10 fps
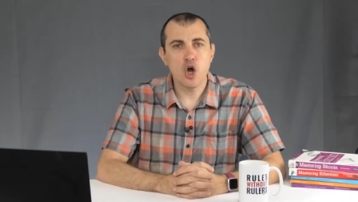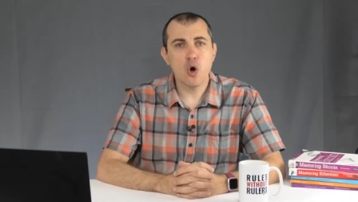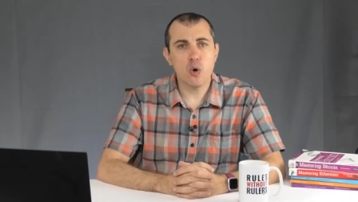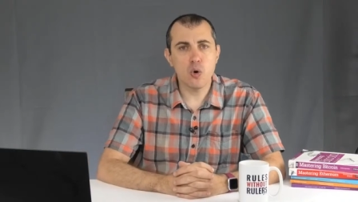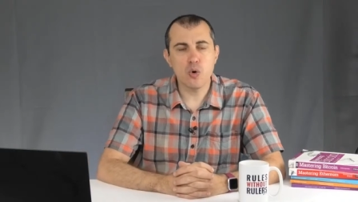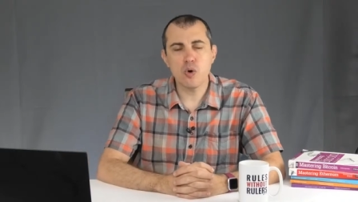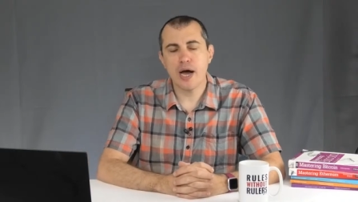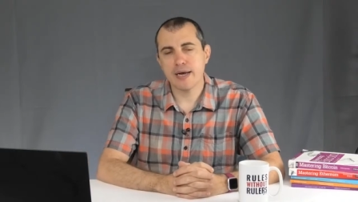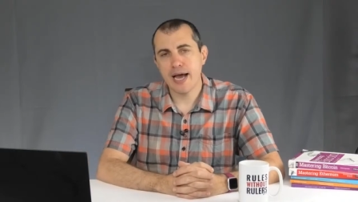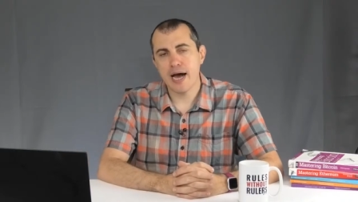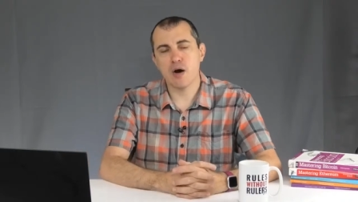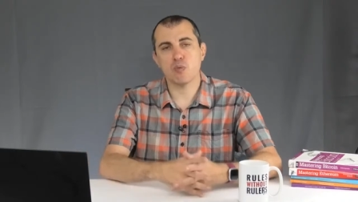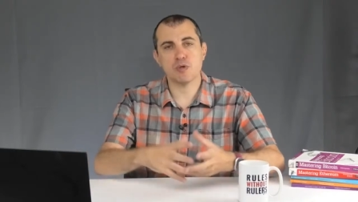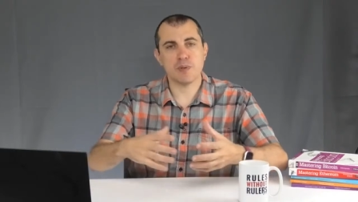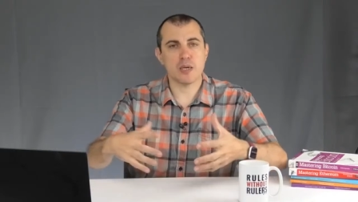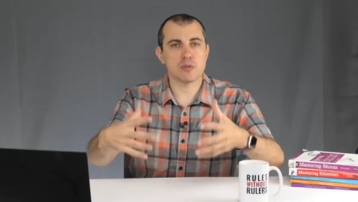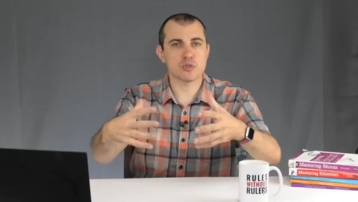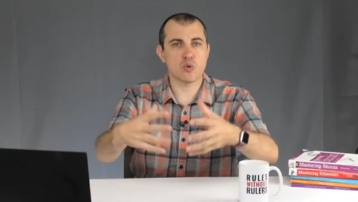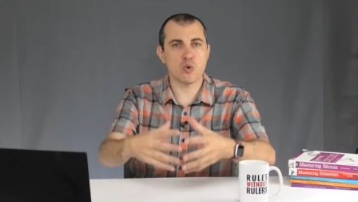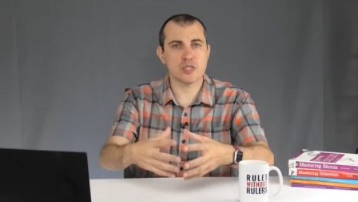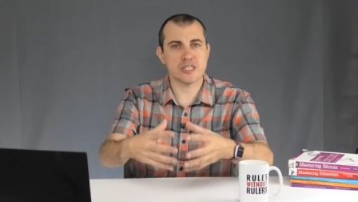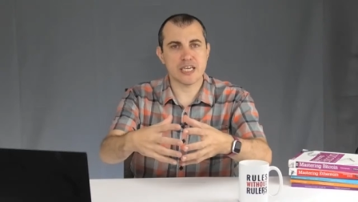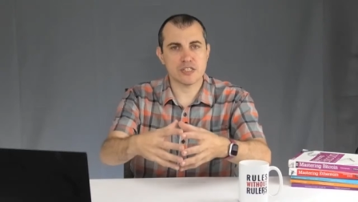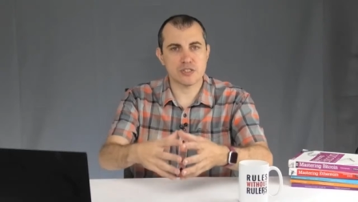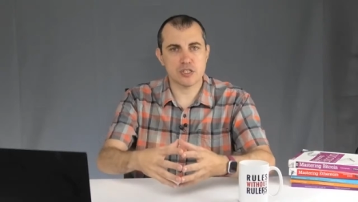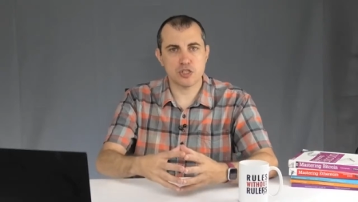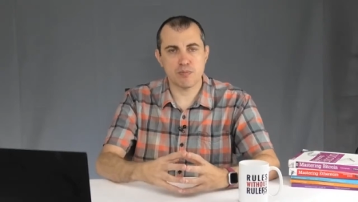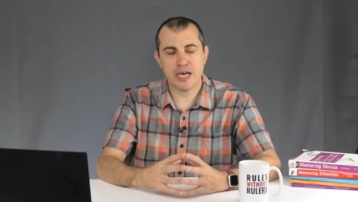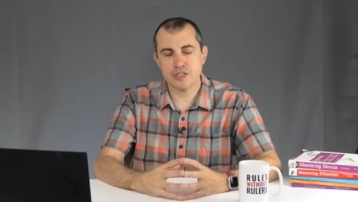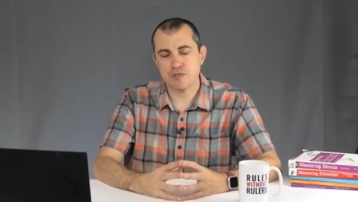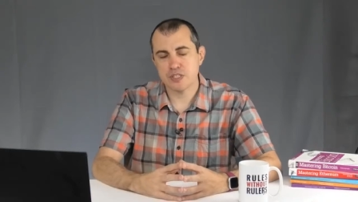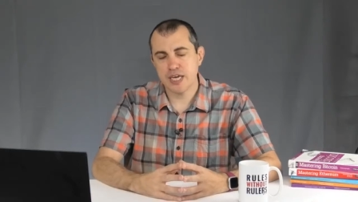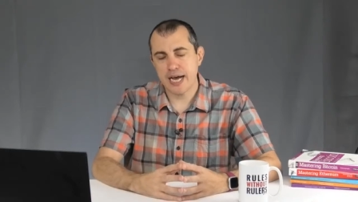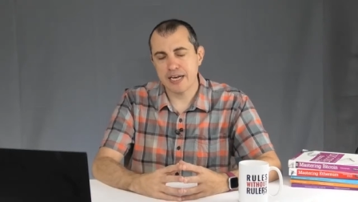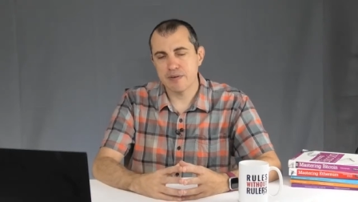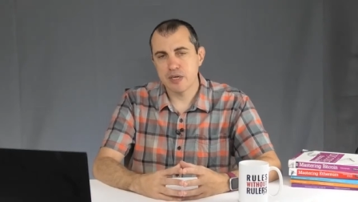who and how would be able to coordinate such a massive attack.